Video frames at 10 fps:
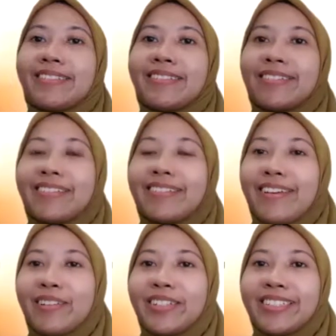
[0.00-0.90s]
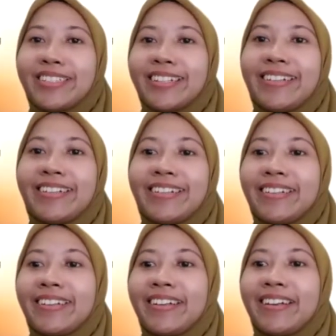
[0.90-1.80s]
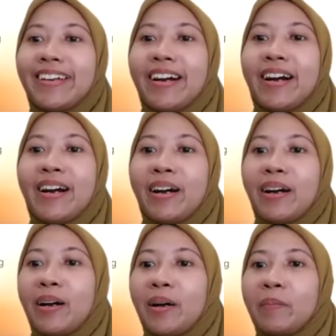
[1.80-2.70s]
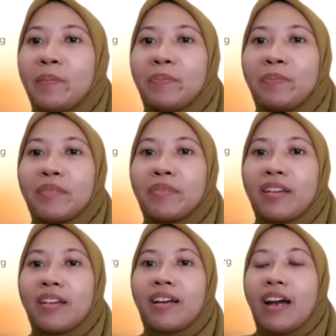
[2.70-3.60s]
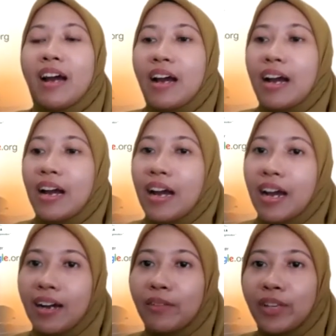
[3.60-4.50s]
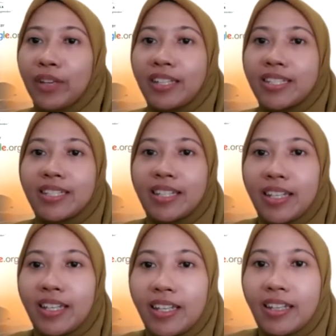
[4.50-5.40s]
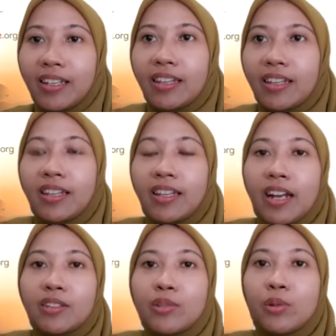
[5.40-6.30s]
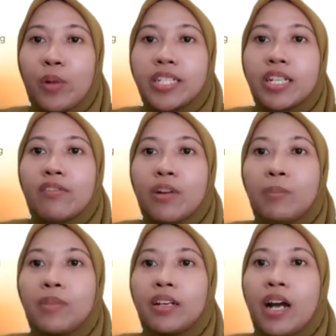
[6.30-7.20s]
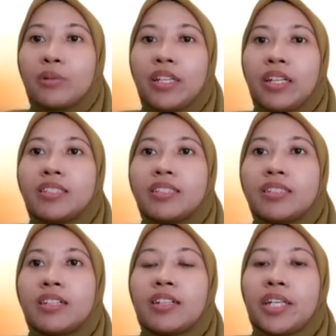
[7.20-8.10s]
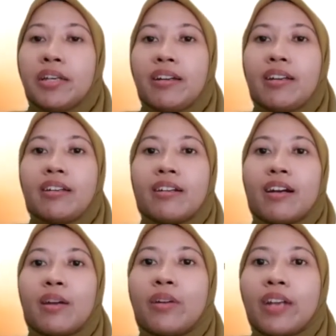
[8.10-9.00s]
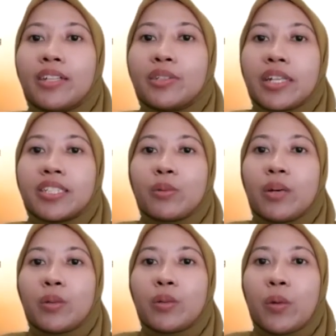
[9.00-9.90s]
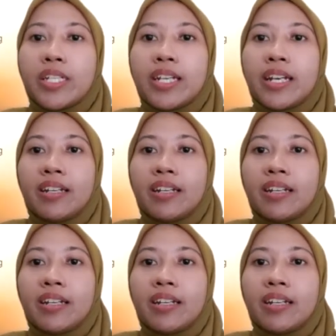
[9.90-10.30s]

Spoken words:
Thank you, Jessica. Um, we see, I think there are two questions from the audience here. I want to address one question.